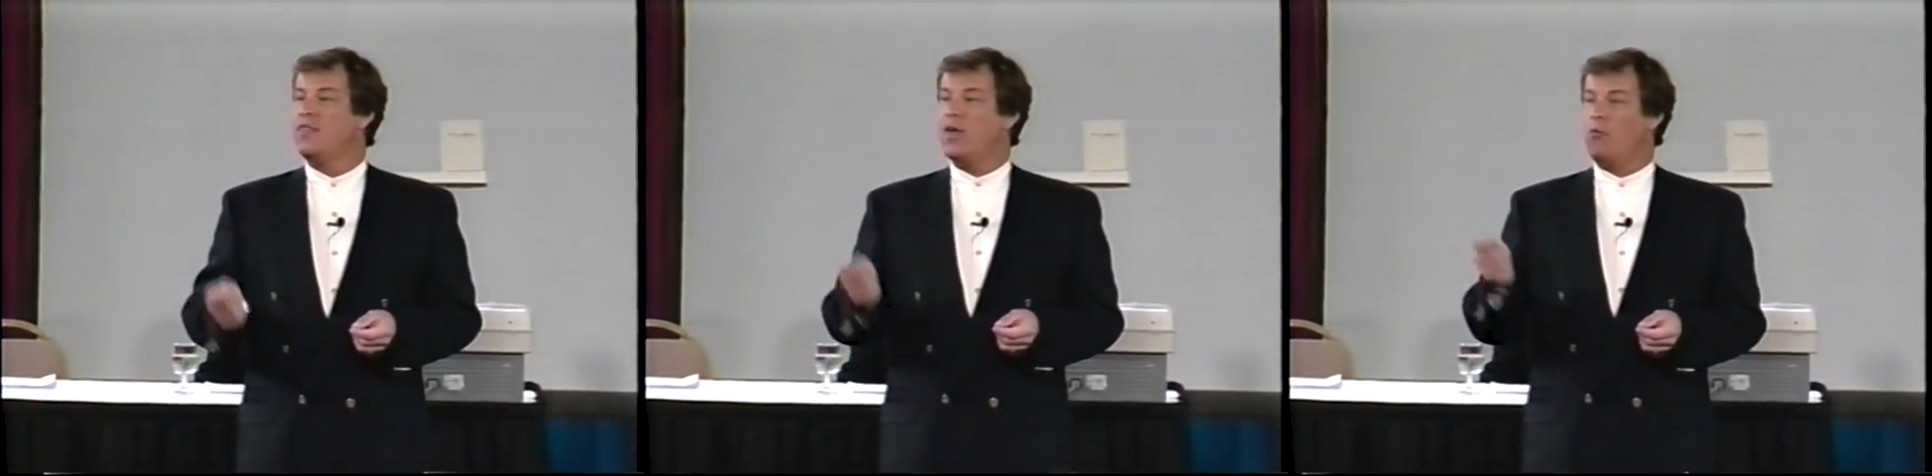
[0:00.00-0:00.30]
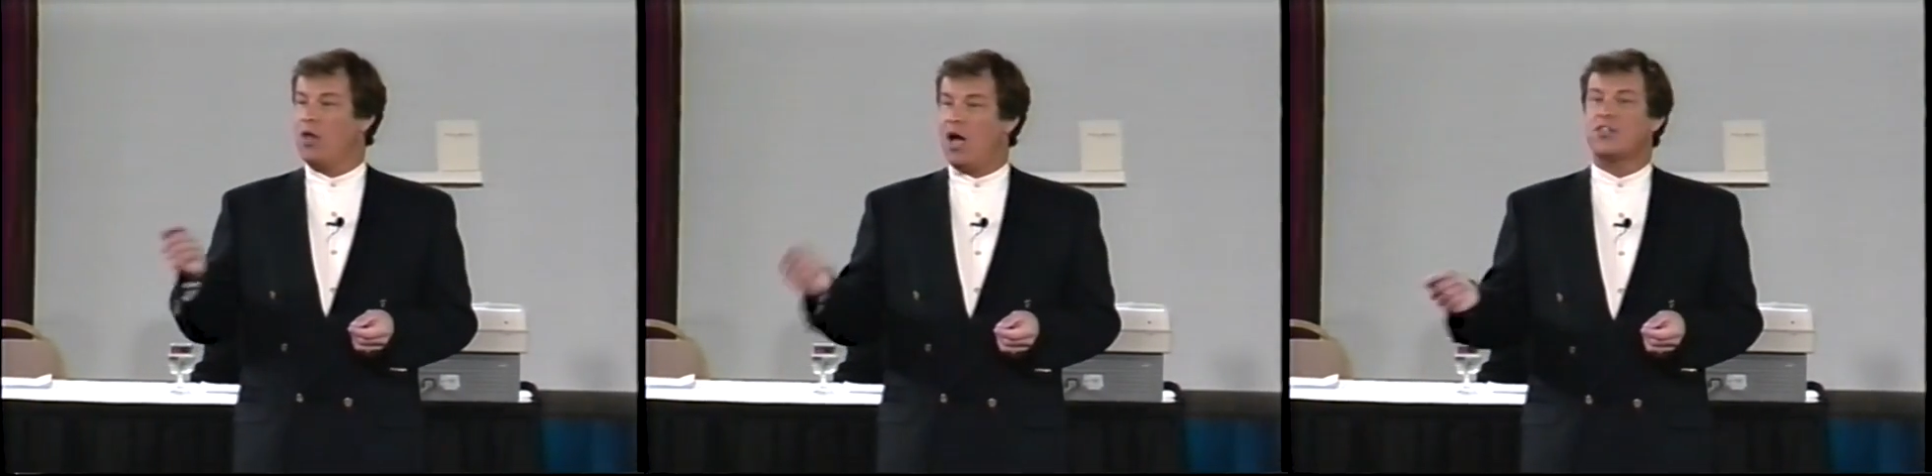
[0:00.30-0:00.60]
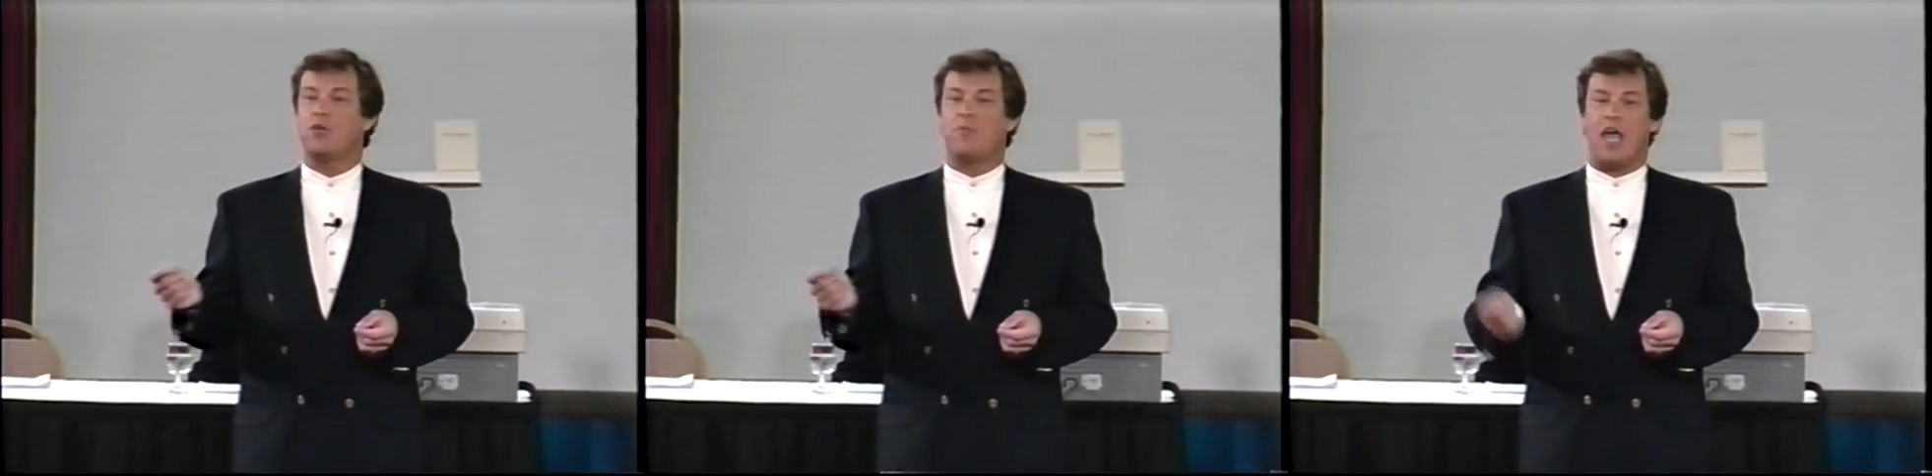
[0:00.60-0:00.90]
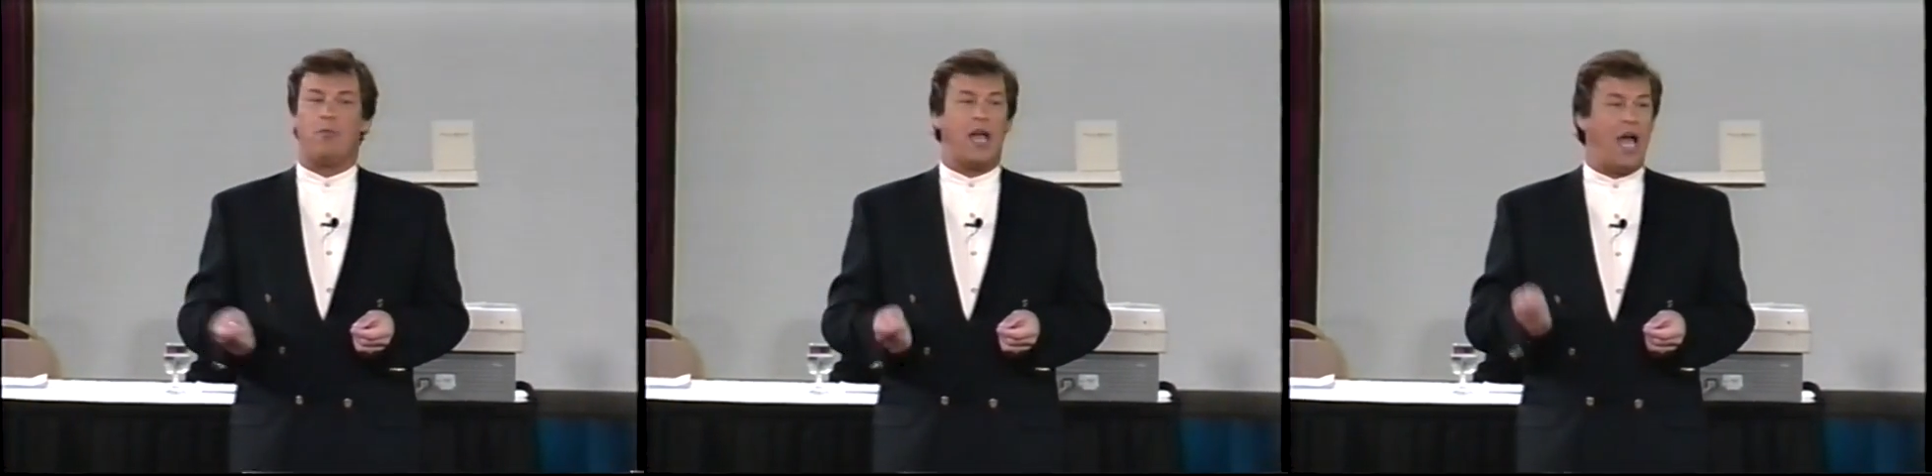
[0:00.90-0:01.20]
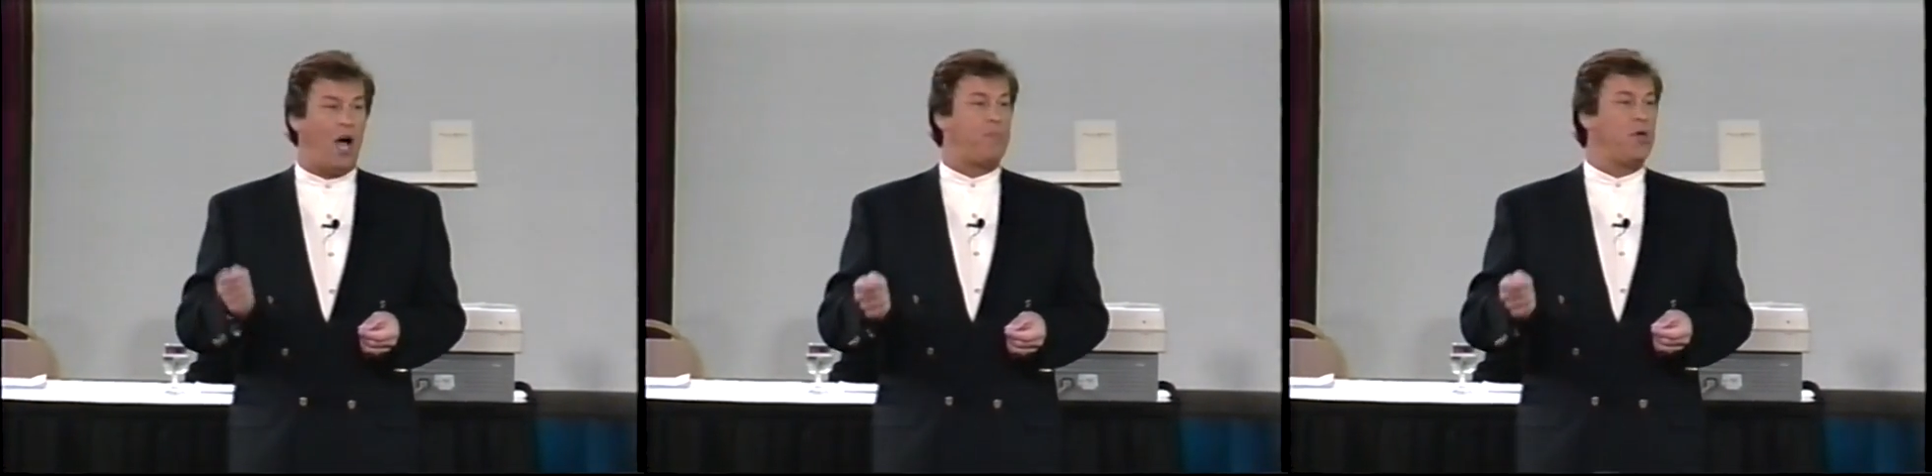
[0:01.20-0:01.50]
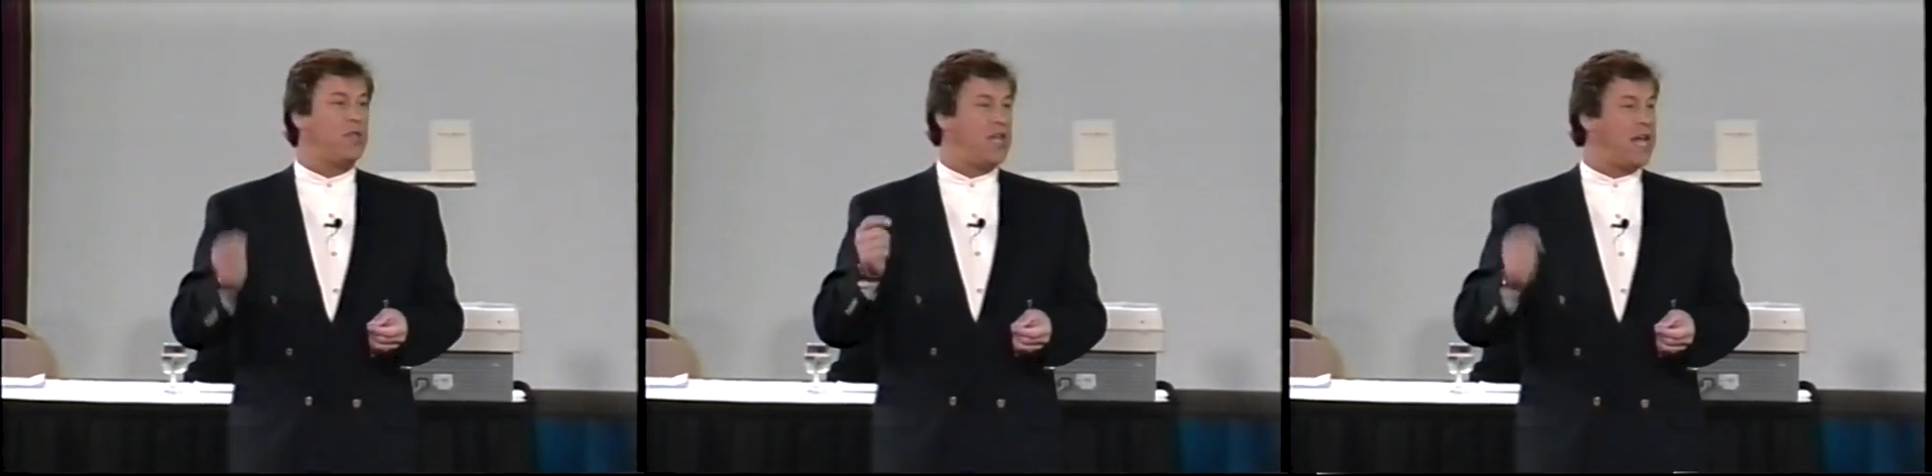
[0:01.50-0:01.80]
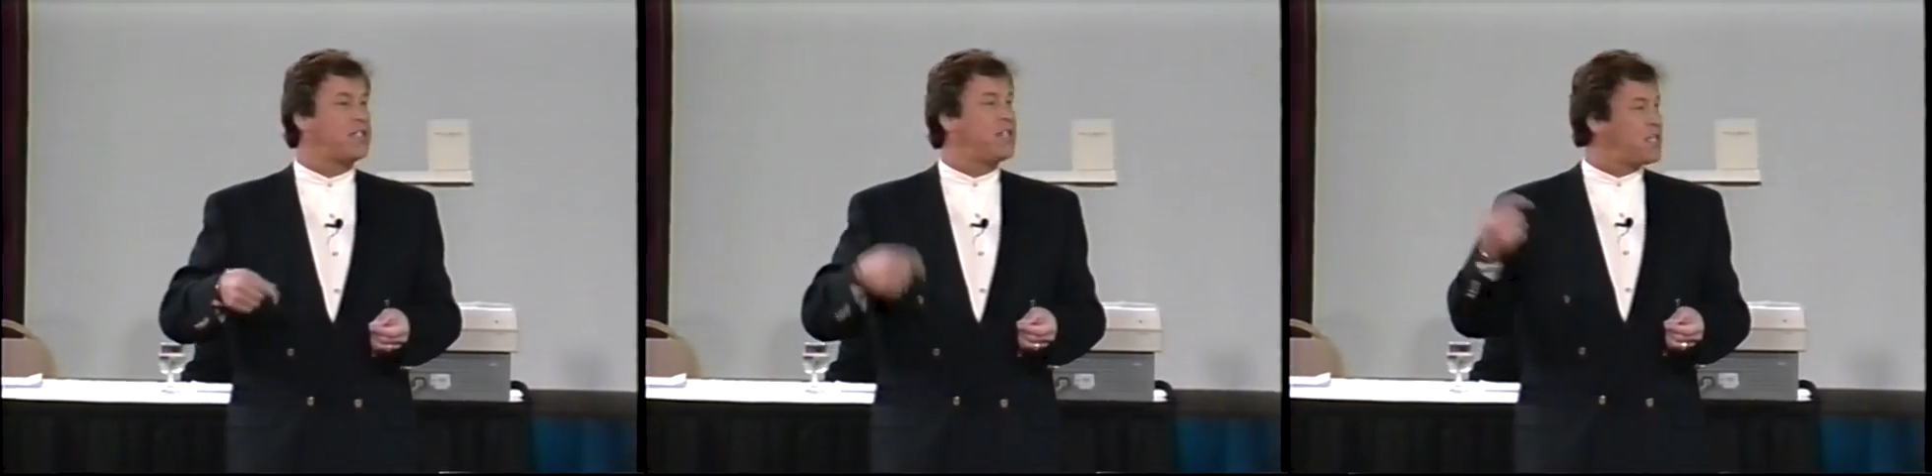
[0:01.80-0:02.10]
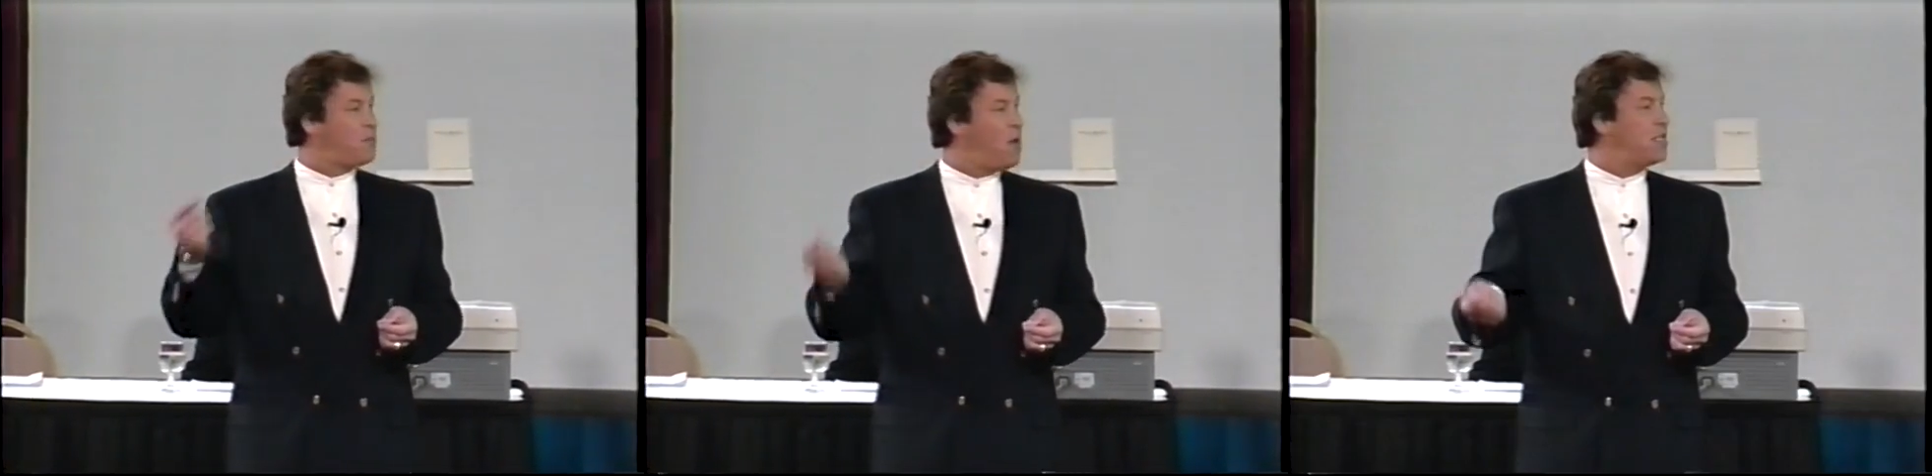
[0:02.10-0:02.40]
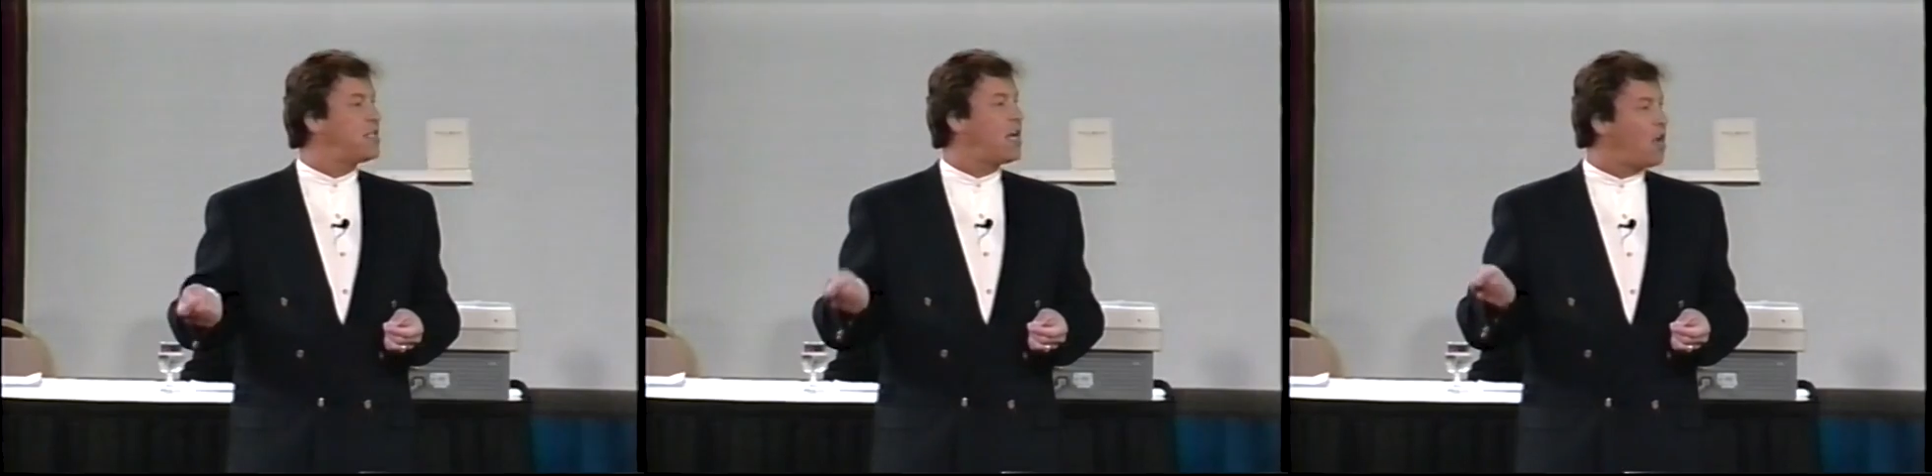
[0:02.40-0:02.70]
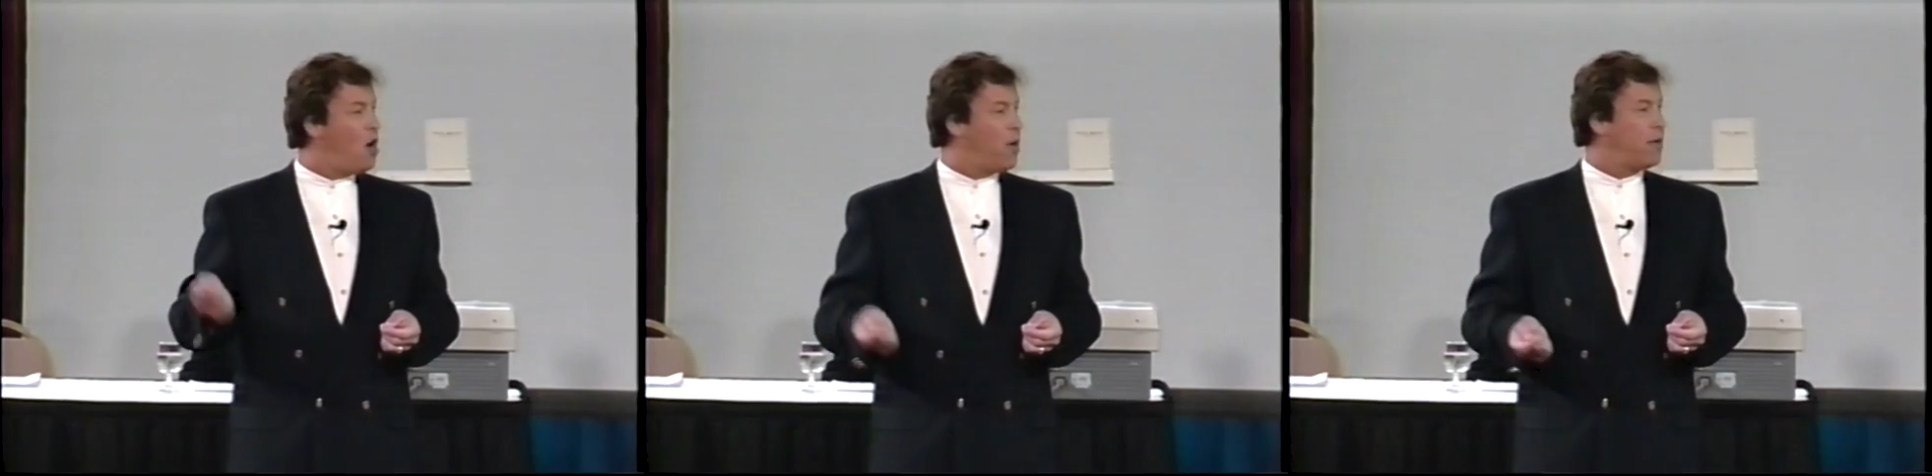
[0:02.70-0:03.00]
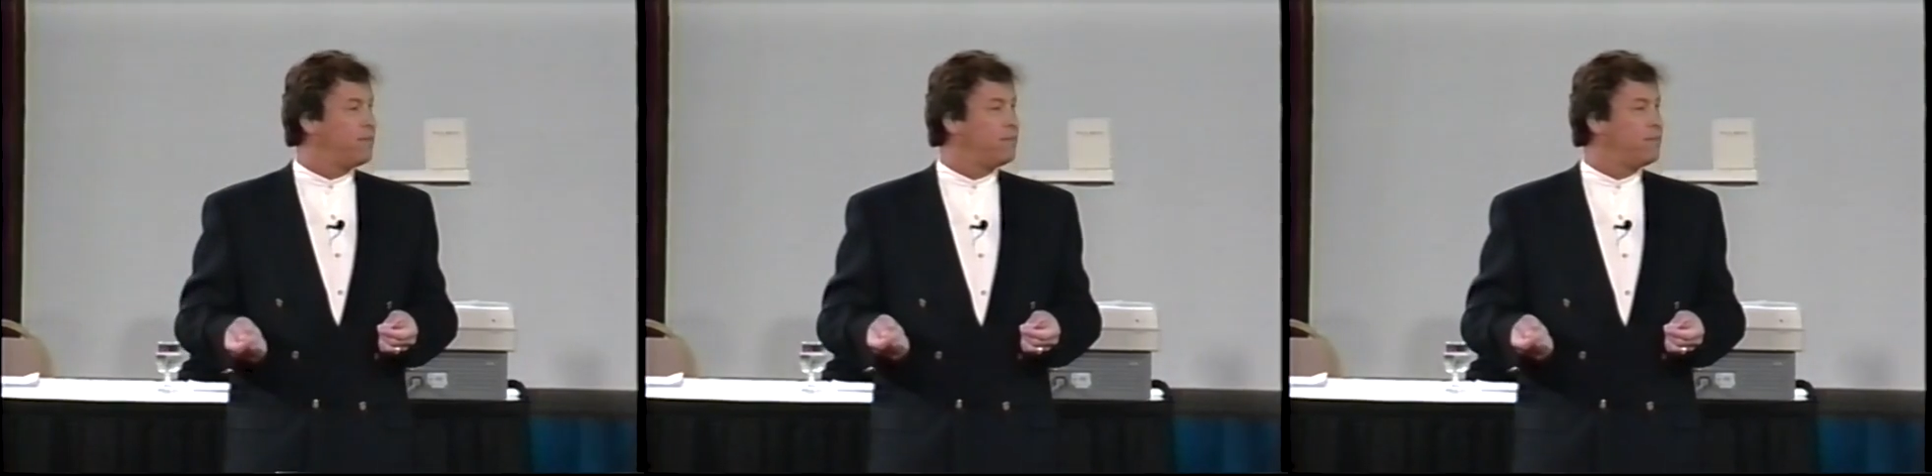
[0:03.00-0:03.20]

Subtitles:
that will also be able to help you in the next 6 months get going.